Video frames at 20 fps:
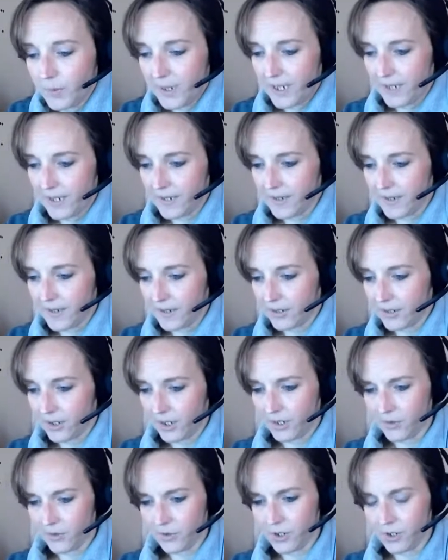be easier to
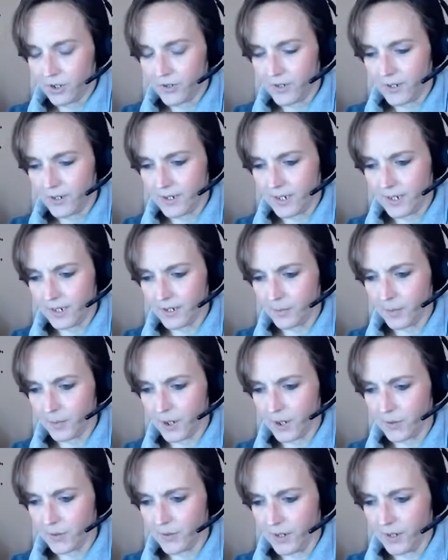introduce the tax
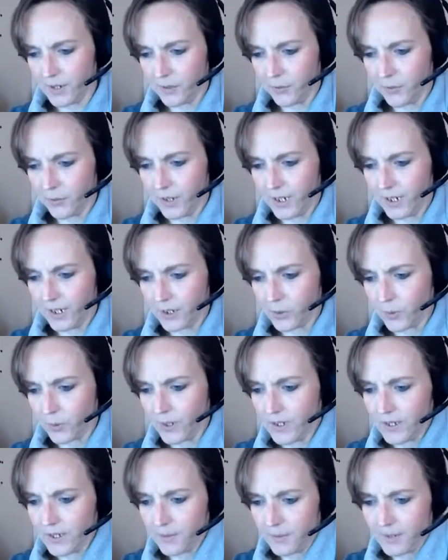because there's already a
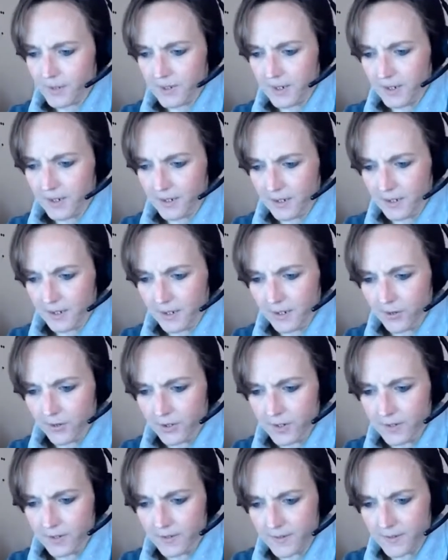20%
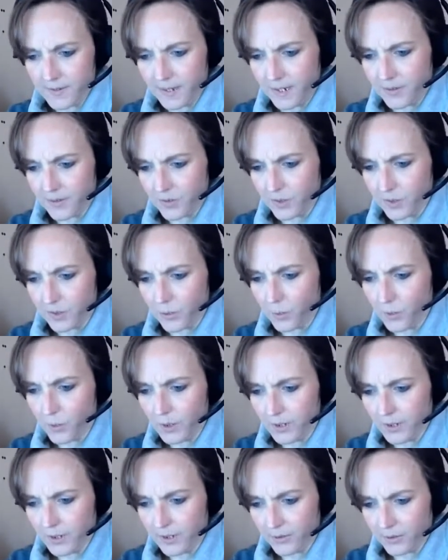inheritance tax on all
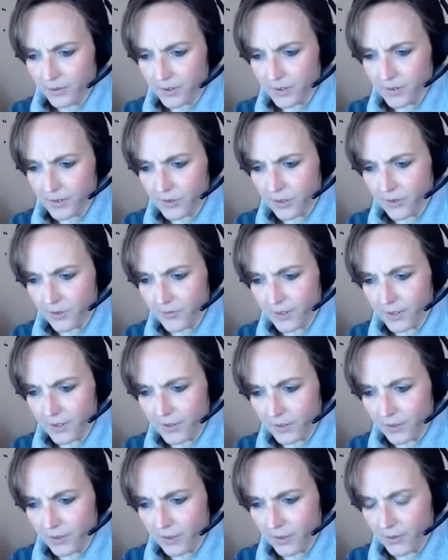inheritance
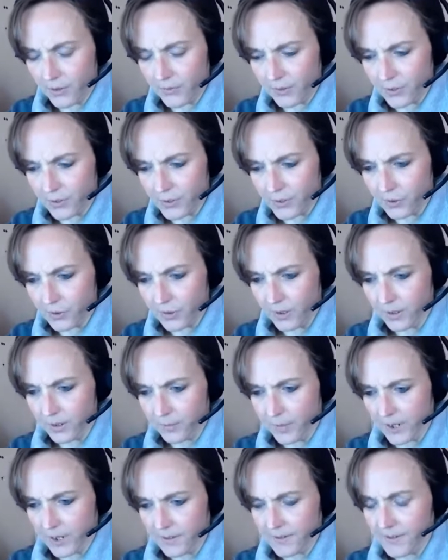over a certain
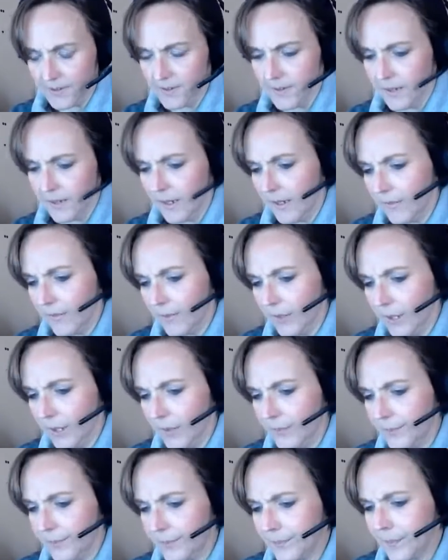amount in South Africa.
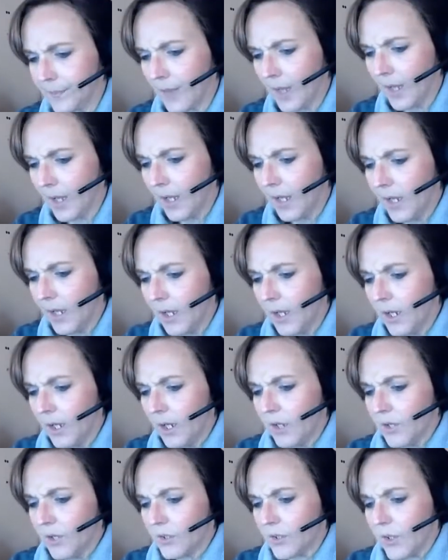
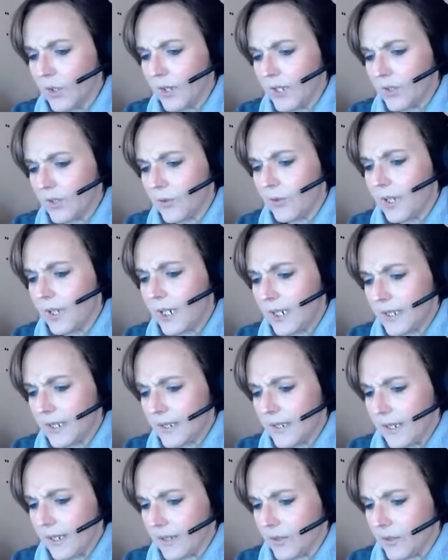So there's already a
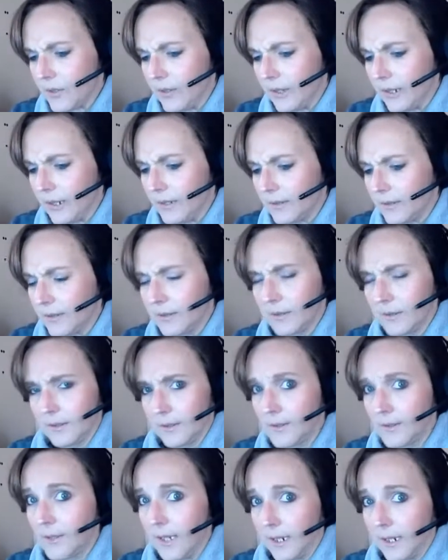tax on that,
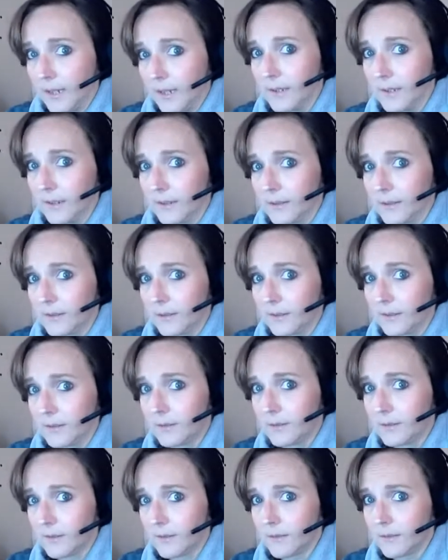exactly.
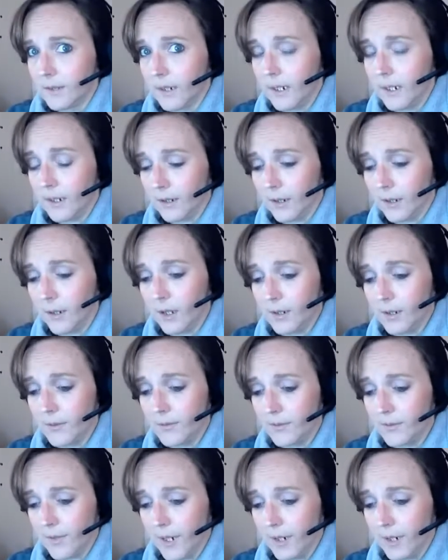And a lot of